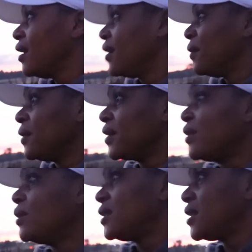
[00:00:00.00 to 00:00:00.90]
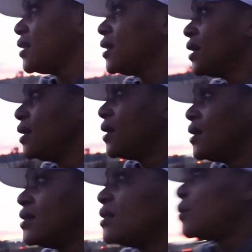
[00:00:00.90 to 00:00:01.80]
my god,
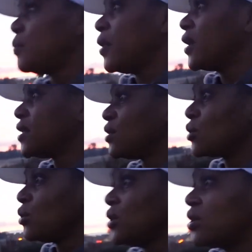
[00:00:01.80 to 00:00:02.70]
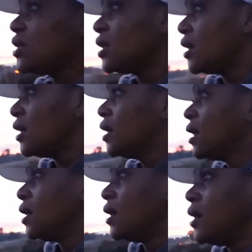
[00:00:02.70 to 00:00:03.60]
this park is good.
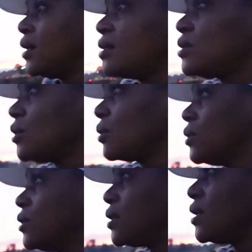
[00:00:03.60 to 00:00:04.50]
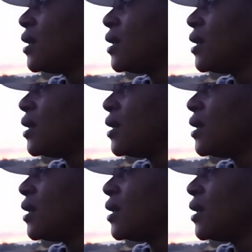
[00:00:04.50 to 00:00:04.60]
So good.